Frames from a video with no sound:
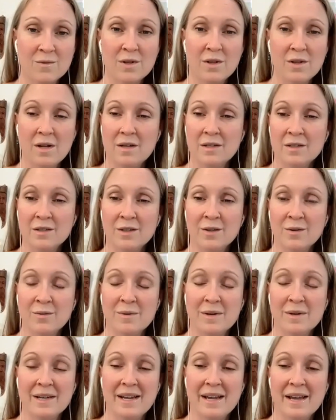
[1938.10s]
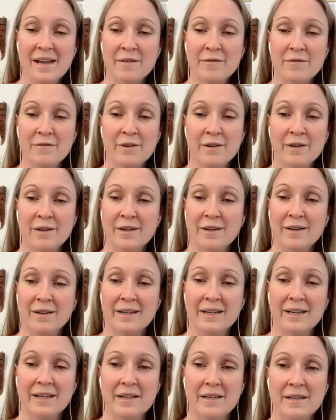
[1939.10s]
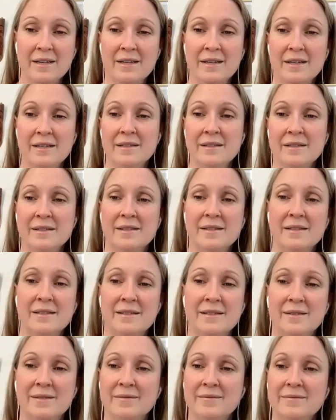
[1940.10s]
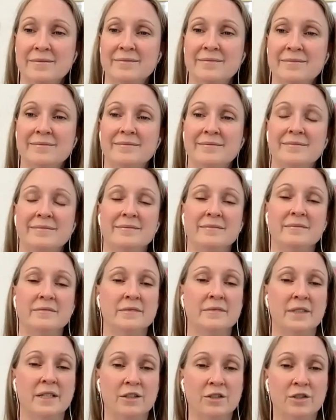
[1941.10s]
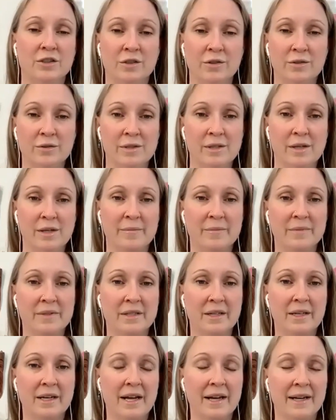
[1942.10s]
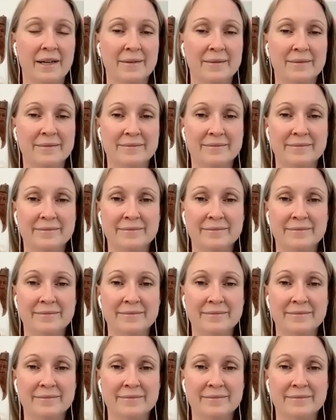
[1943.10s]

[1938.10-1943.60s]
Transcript: we'll honor whatever it is that shows up today.